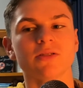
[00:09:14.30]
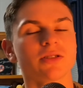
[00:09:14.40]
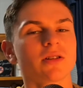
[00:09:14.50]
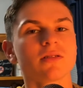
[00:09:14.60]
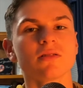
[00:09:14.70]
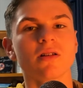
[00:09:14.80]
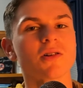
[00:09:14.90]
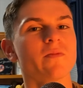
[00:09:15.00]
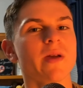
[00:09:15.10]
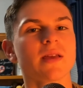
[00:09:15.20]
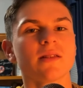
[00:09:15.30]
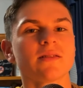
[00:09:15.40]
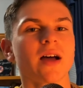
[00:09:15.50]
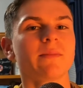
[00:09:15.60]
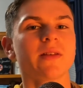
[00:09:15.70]
A circle logo making
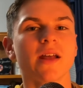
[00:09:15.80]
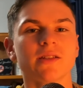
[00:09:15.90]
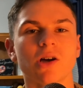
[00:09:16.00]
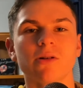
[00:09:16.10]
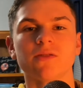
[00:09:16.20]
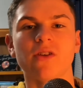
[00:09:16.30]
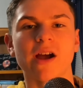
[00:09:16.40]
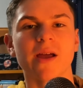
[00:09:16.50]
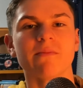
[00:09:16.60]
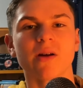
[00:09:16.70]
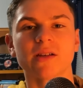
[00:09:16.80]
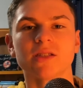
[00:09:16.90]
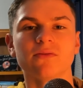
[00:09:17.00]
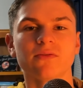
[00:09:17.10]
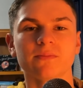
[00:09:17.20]
the top 10 is always very
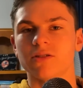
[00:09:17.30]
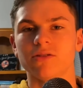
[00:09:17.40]
impressive.